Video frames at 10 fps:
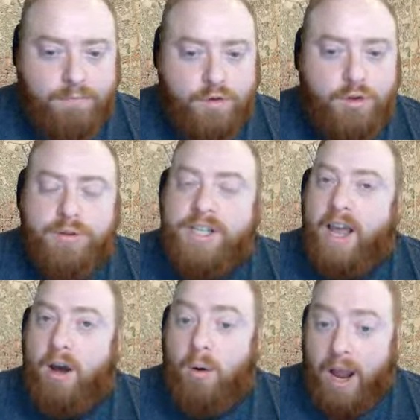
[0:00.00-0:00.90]

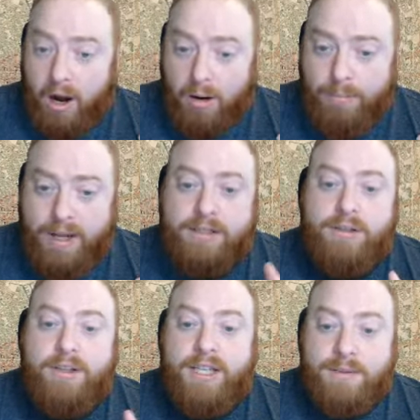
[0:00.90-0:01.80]
Judeo Arabic.
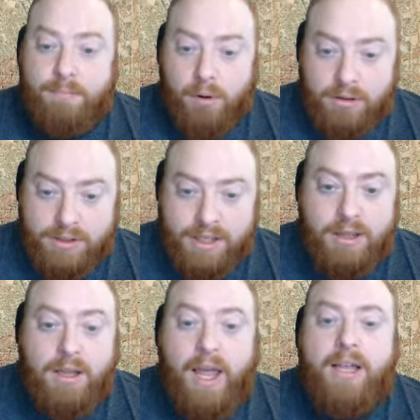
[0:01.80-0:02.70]
So this
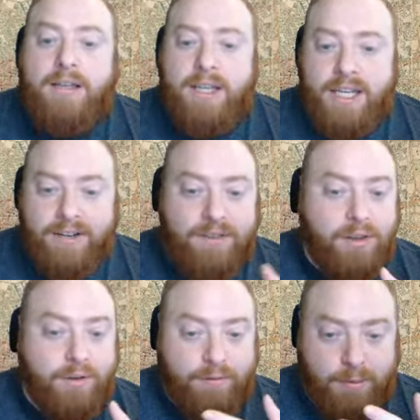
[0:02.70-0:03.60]
person likely, even
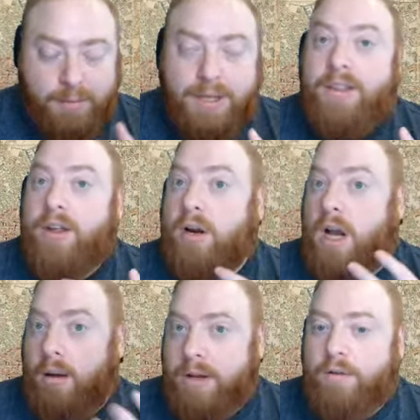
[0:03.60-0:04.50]
though they're from Libya, they're
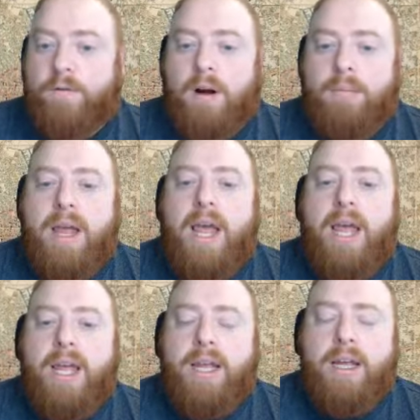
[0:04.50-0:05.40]
coming from
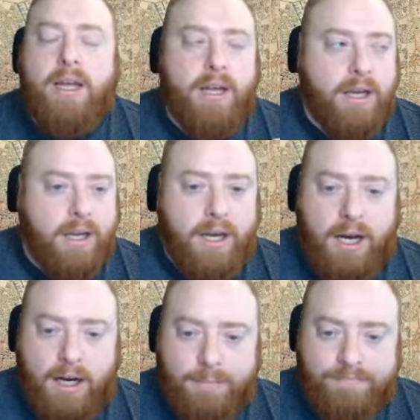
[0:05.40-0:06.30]
a
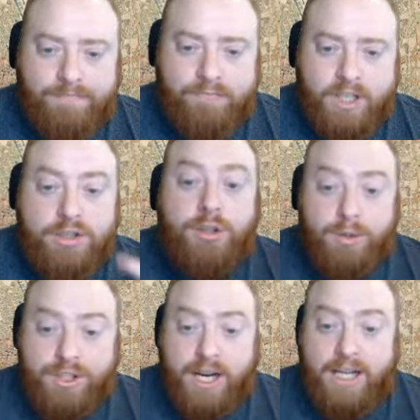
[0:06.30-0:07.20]
um,
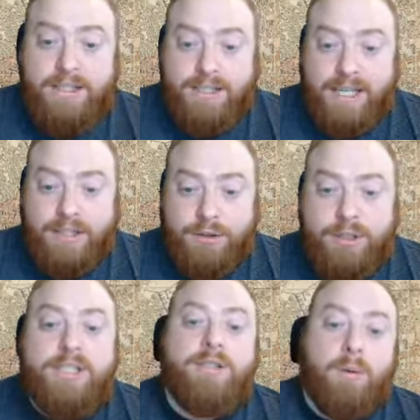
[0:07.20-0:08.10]
Jewish
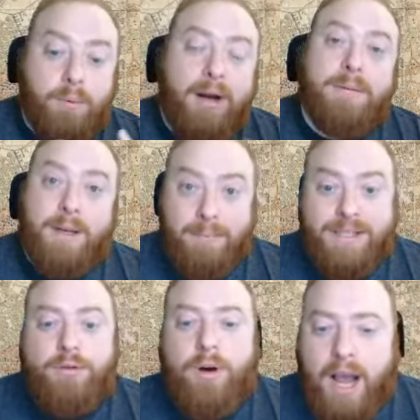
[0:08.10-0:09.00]
ancestry, so probably
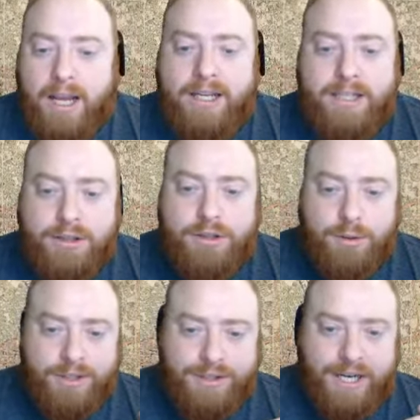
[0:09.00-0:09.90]
Mizrahi
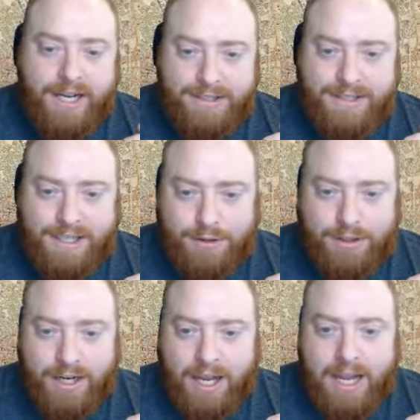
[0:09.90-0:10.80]
Jewish
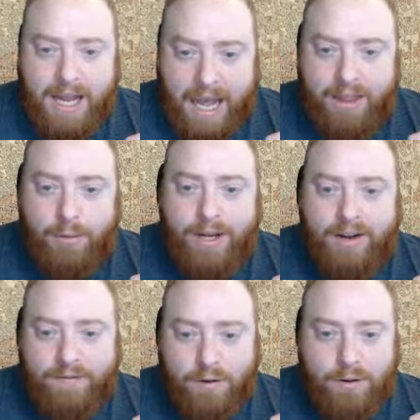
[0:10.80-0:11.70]
ancestry. And then we
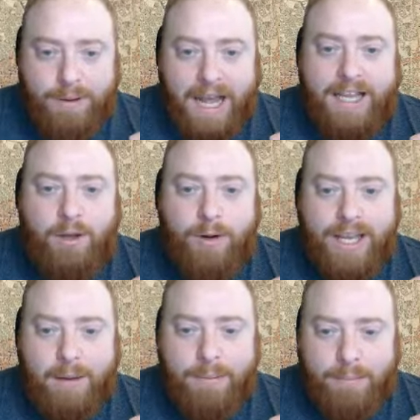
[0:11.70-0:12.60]
get further back, and then we
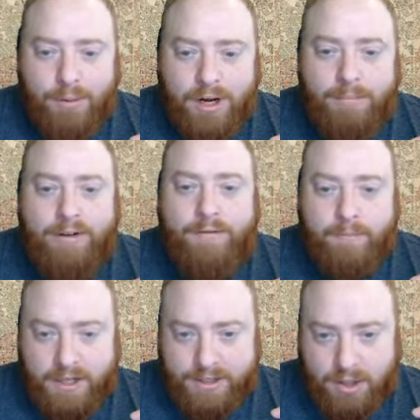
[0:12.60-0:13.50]
get people coming
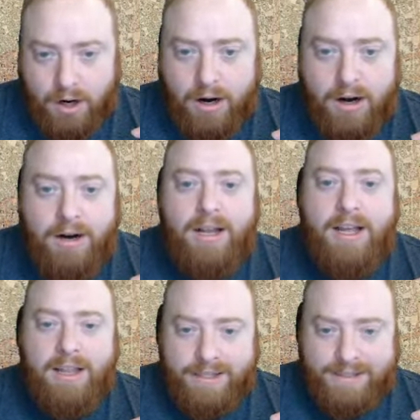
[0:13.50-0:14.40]
from Qatar
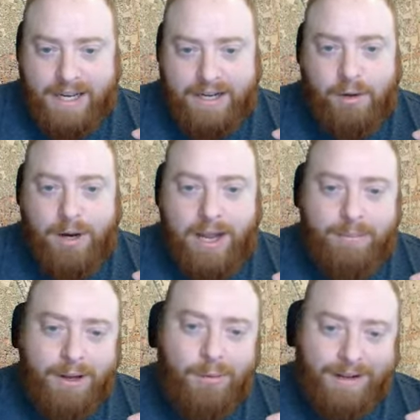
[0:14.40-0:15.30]
and Saudi
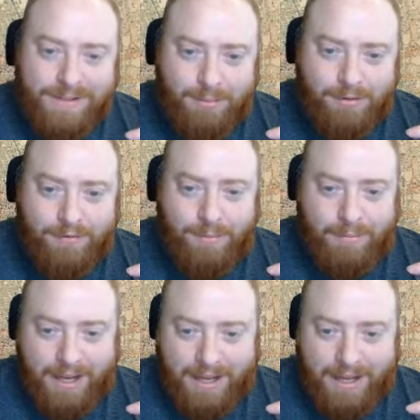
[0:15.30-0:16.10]
Arabia. We have someone from